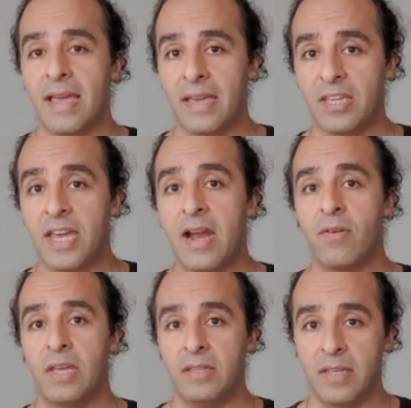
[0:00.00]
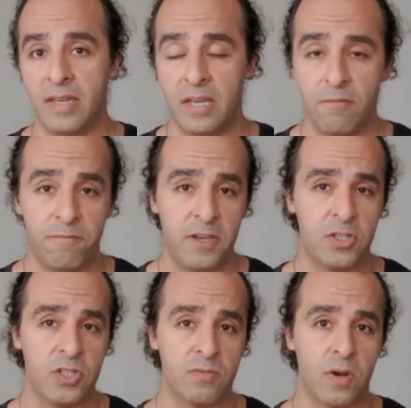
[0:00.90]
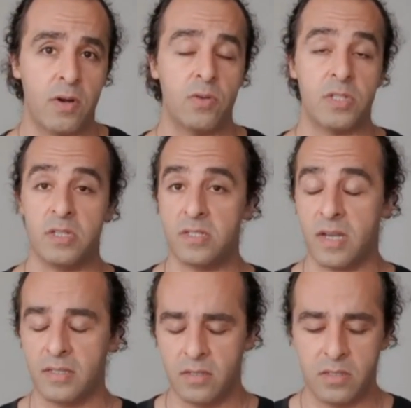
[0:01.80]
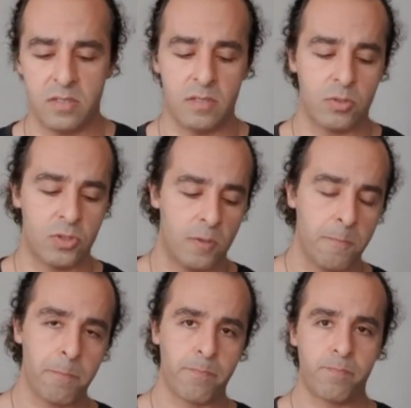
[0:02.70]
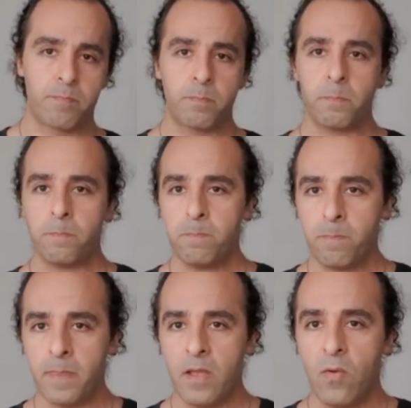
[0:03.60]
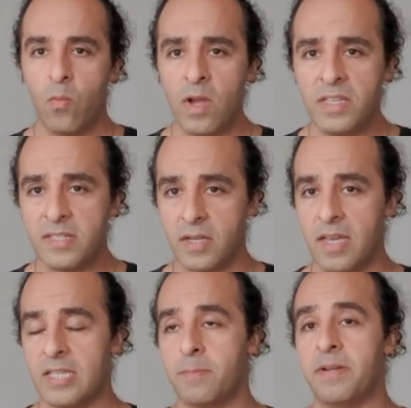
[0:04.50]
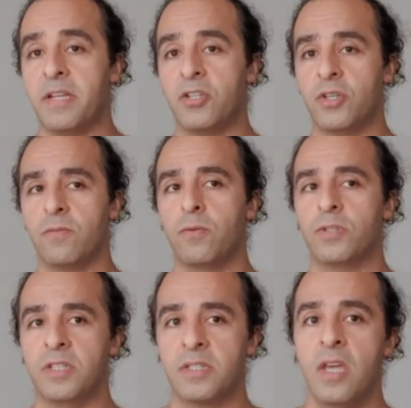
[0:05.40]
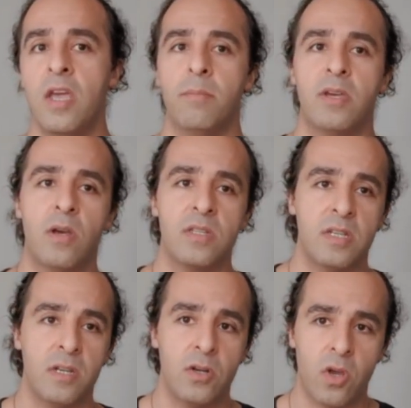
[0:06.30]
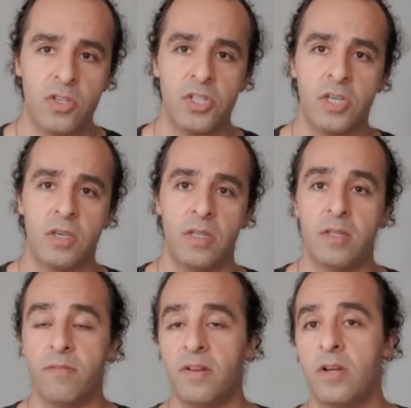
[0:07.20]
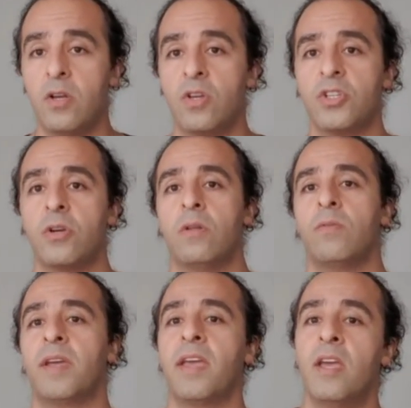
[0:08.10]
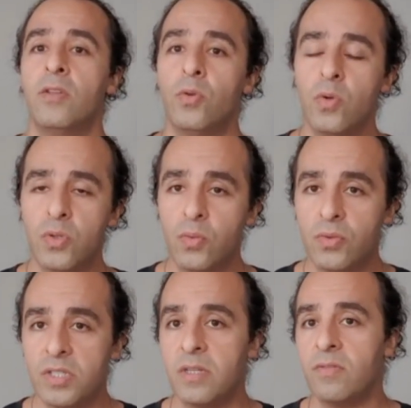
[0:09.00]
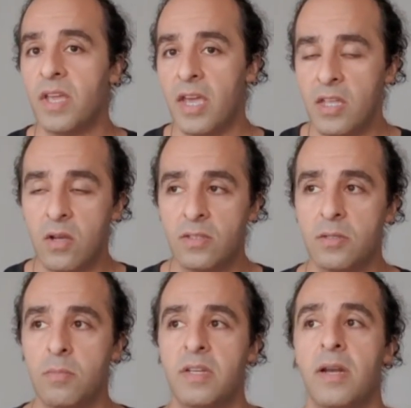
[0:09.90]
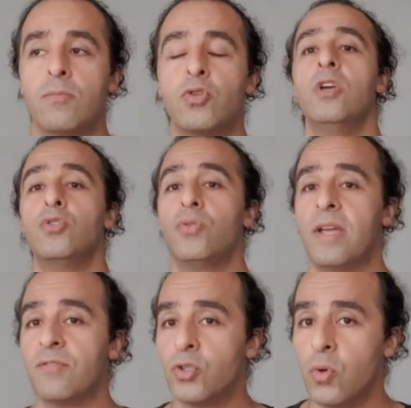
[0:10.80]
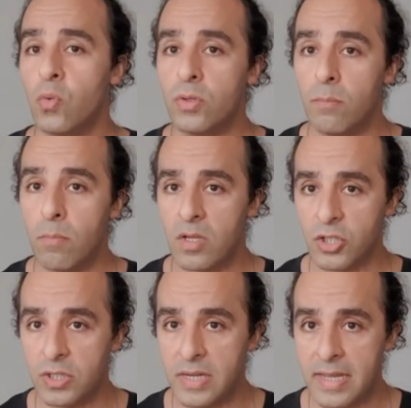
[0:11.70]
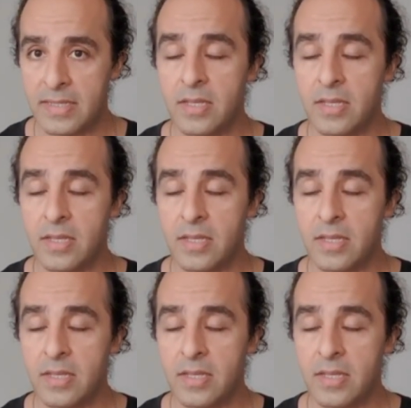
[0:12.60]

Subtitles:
carrying the infectious virus inside their system. So what is the explanation for this? Because in a logic, in the very logical way, those who received the 800 milligrams should have showed much less